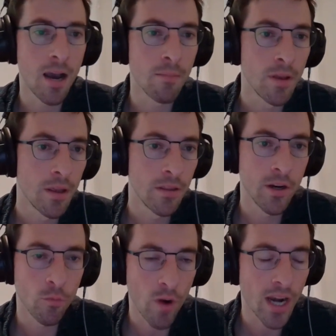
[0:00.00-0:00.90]
um,
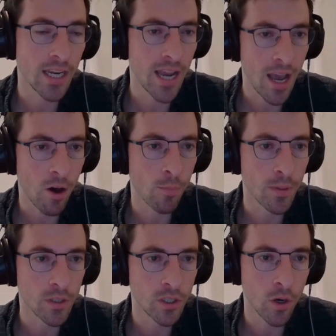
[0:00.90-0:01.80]
they're ready to help.
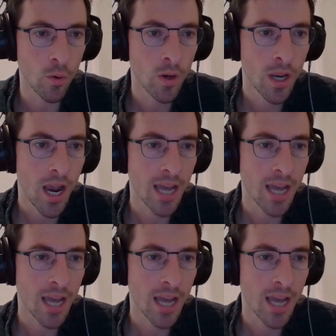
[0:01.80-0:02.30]
And so